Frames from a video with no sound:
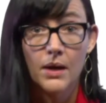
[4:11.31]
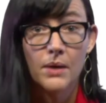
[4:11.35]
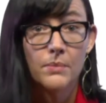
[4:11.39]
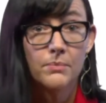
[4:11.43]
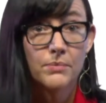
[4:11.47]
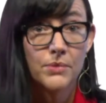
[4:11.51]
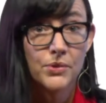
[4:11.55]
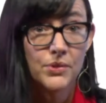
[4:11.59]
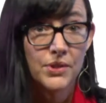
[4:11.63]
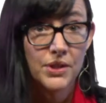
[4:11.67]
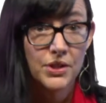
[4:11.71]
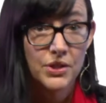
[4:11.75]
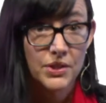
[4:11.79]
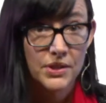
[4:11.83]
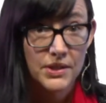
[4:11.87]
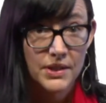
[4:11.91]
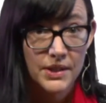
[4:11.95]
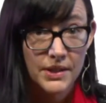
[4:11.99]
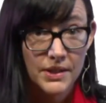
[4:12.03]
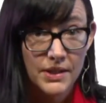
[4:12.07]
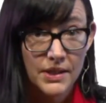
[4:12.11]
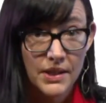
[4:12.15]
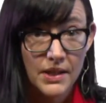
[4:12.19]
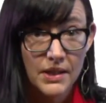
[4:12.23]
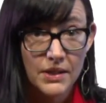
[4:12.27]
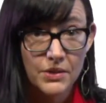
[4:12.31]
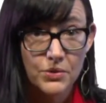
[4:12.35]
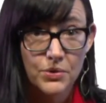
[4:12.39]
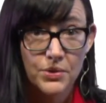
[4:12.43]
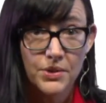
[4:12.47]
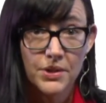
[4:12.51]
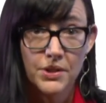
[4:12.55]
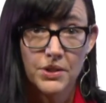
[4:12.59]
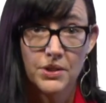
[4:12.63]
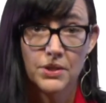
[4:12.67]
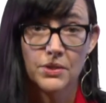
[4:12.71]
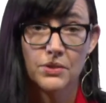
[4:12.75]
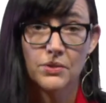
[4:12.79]
Musicians in these
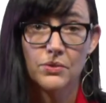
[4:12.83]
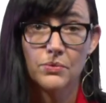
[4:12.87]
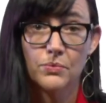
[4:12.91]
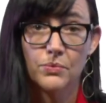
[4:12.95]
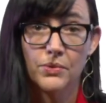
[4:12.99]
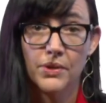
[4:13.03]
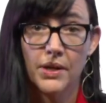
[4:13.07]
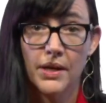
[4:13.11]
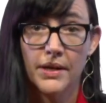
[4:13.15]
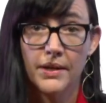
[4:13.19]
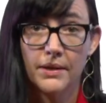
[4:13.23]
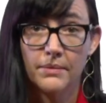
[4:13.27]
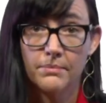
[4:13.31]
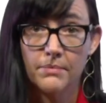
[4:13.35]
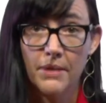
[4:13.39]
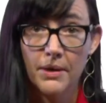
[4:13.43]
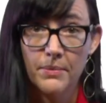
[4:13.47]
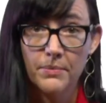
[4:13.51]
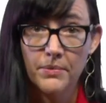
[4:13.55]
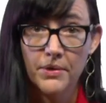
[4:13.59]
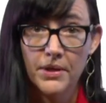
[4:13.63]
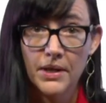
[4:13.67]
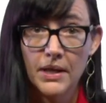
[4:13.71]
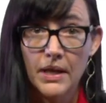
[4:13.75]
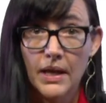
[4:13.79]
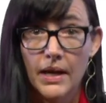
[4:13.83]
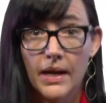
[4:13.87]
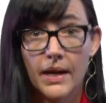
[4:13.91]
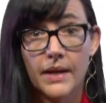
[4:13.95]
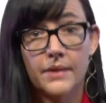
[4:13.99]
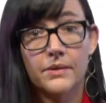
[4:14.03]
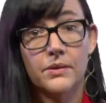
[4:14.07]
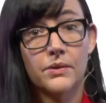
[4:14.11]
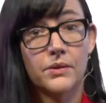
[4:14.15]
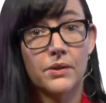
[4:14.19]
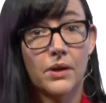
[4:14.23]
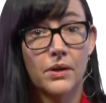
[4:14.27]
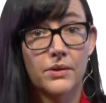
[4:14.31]
traditions rely on memory and
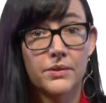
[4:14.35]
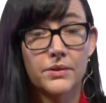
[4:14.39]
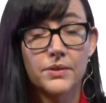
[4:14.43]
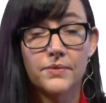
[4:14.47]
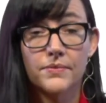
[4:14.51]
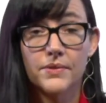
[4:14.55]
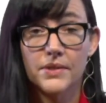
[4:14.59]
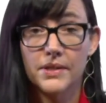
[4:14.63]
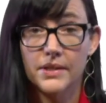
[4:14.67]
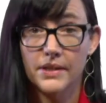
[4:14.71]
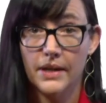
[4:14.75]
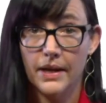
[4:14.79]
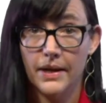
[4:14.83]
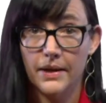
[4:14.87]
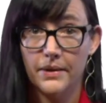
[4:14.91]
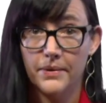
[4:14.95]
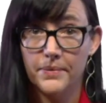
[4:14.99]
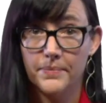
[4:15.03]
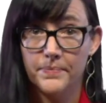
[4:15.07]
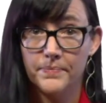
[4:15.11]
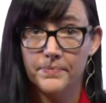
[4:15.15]
their knowledge of the style.